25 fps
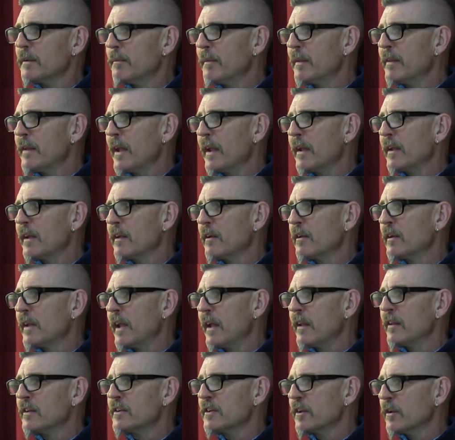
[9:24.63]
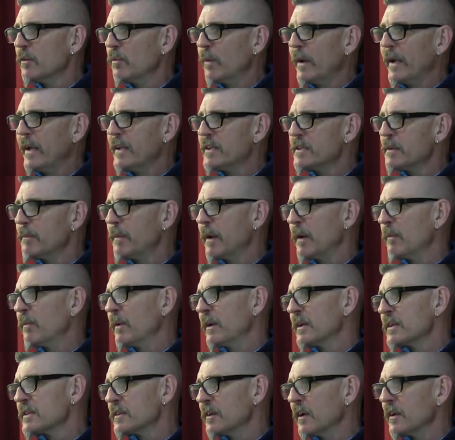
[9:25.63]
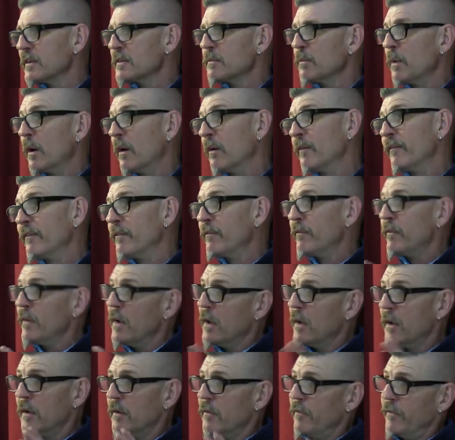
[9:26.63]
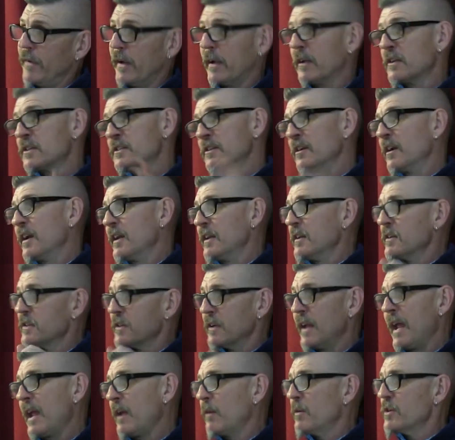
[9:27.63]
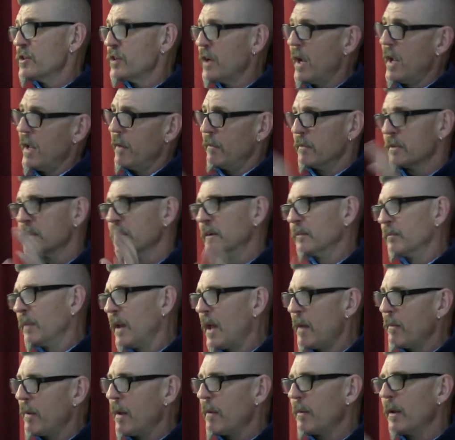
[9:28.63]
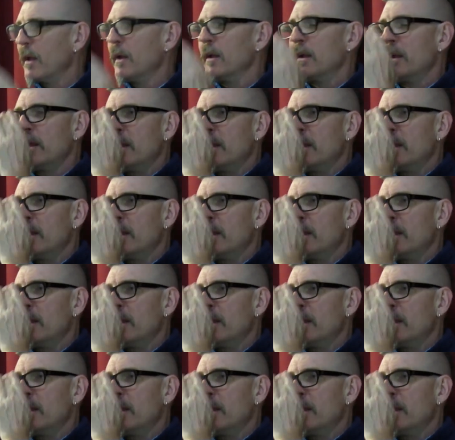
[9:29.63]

I mean, they can get into the weeds a bit when it starts. Well, Wittgenstein's language games and blah blah blah.